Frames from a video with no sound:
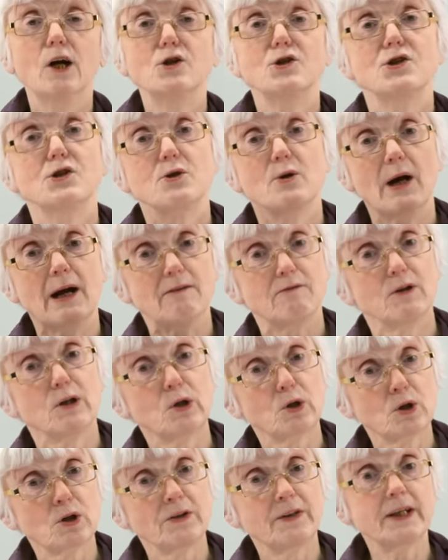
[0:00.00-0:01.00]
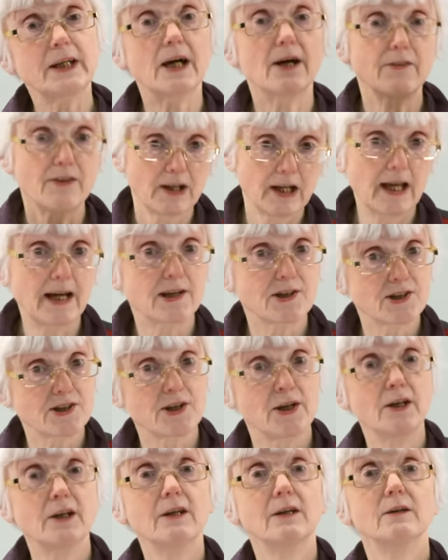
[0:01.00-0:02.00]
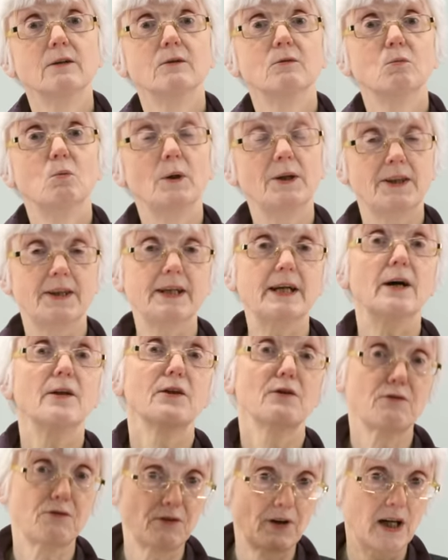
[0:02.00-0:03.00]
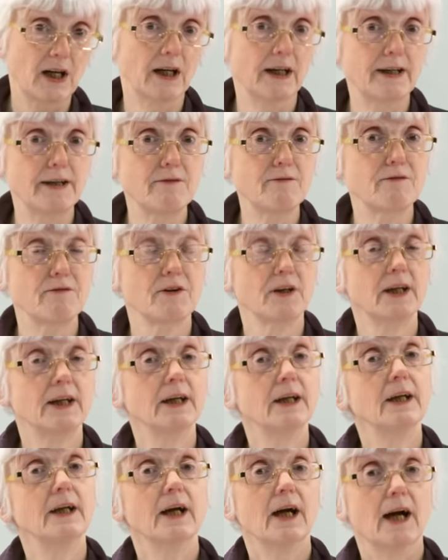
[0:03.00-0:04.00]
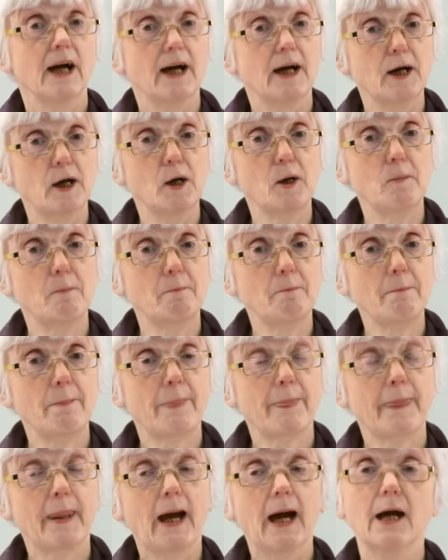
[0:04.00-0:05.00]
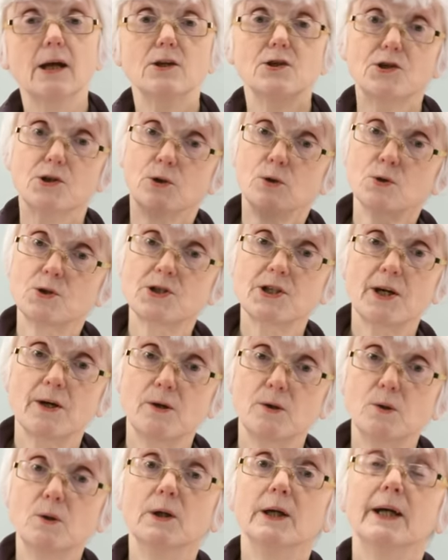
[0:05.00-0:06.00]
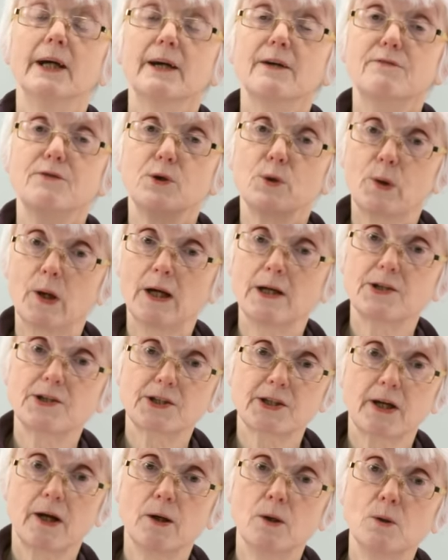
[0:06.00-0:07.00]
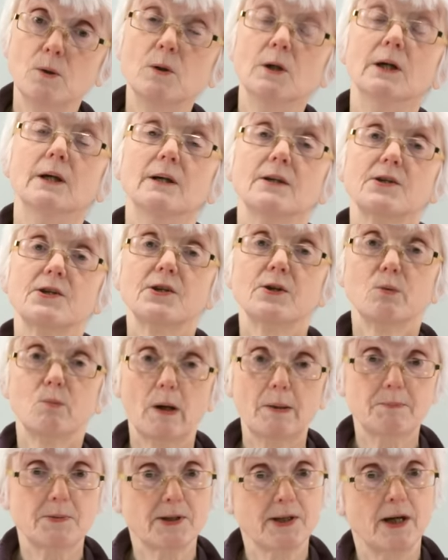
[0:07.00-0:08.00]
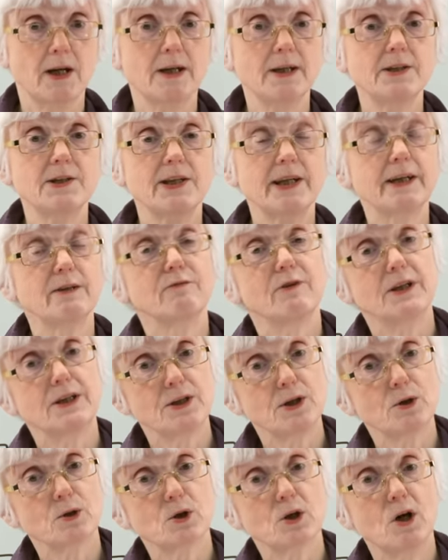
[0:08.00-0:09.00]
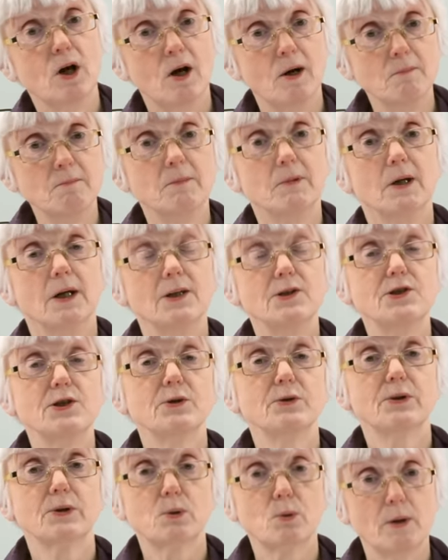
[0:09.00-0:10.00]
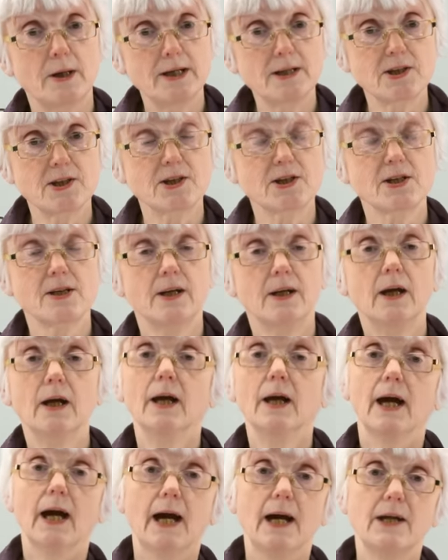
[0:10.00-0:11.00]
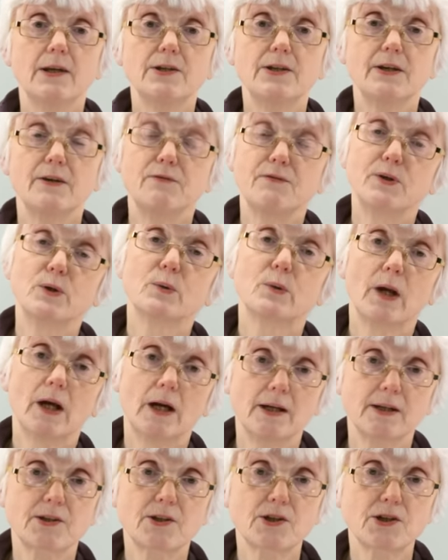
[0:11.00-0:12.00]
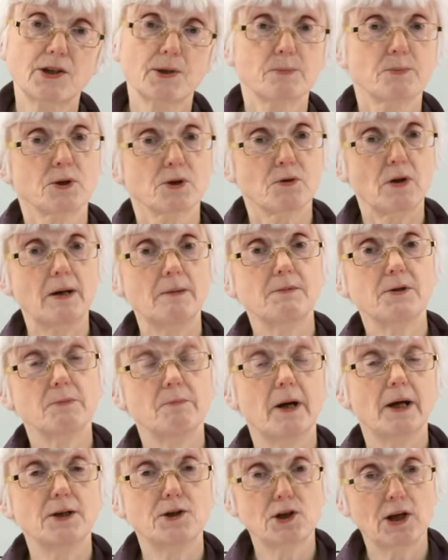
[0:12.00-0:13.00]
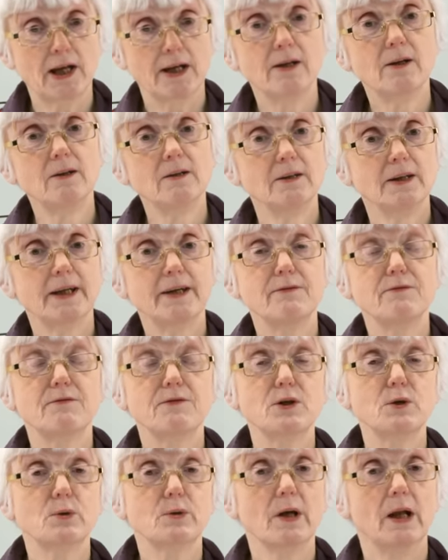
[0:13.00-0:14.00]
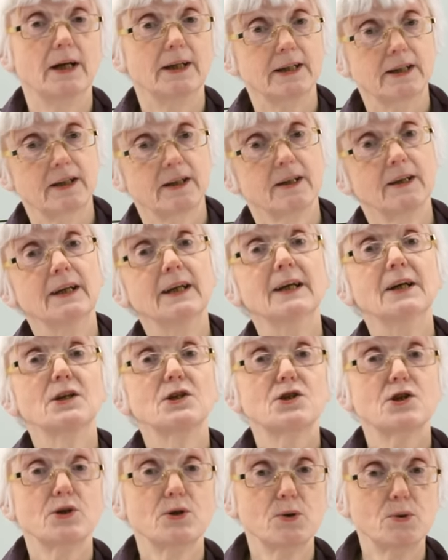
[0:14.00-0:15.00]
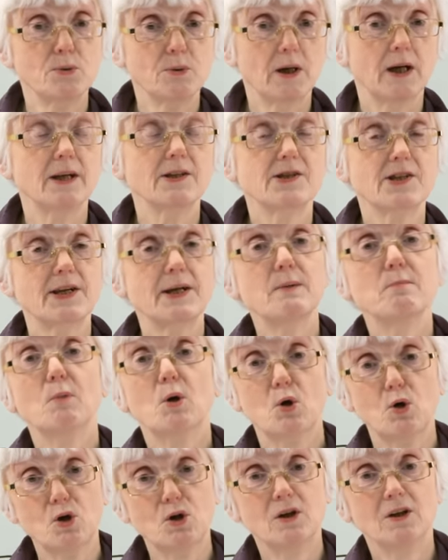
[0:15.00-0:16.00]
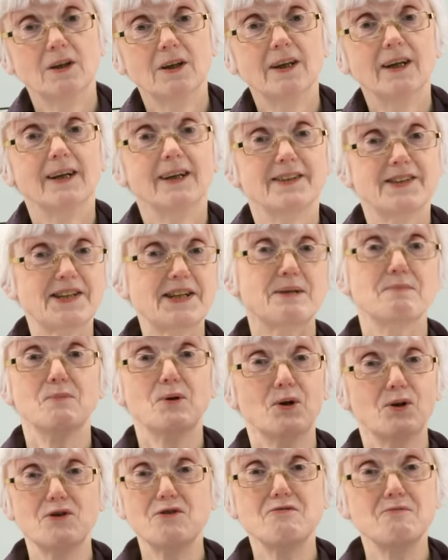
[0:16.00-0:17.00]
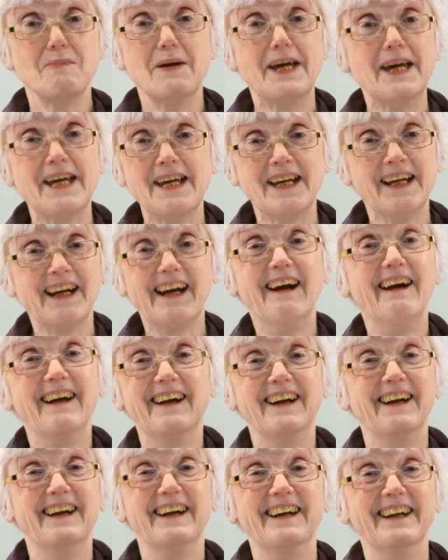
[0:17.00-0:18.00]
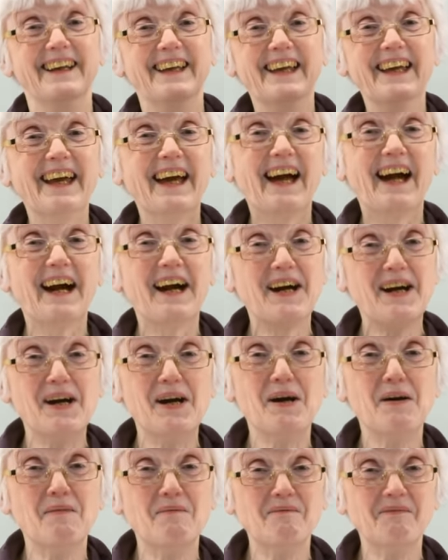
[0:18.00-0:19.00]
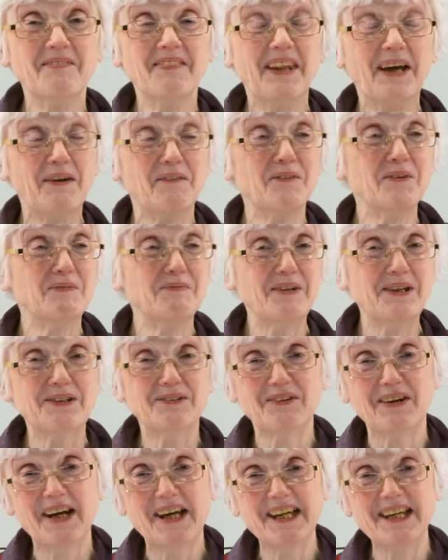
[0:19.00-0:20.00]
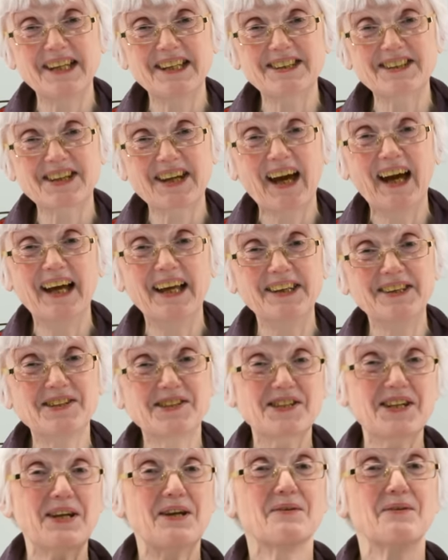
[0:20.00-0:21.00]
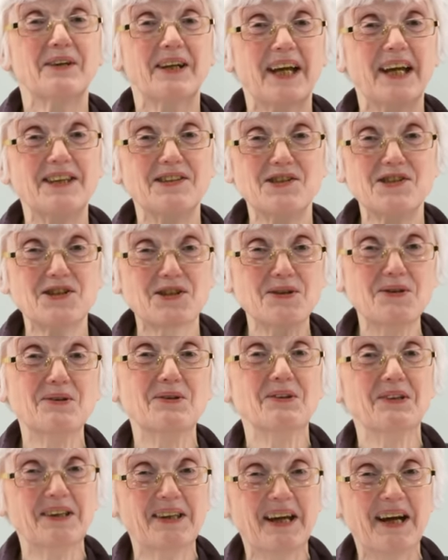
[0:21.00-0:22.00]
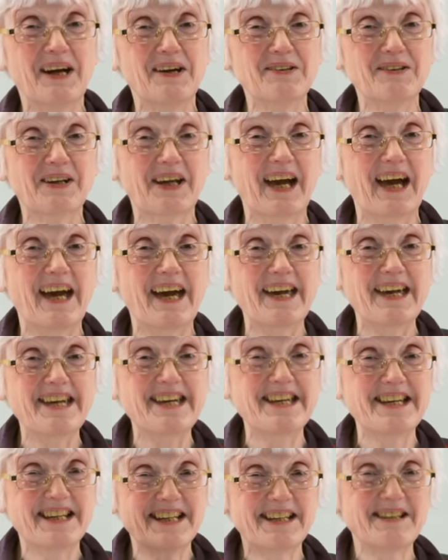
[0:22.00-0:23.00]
Do have a look at the other lesson with the other five. And also, if you'd like to go to the website, engVid.com, and do the quiz. And if you'd like to subscribe to my channel, if you'd like to see more of me, that would be great. And see you again soon. Okay,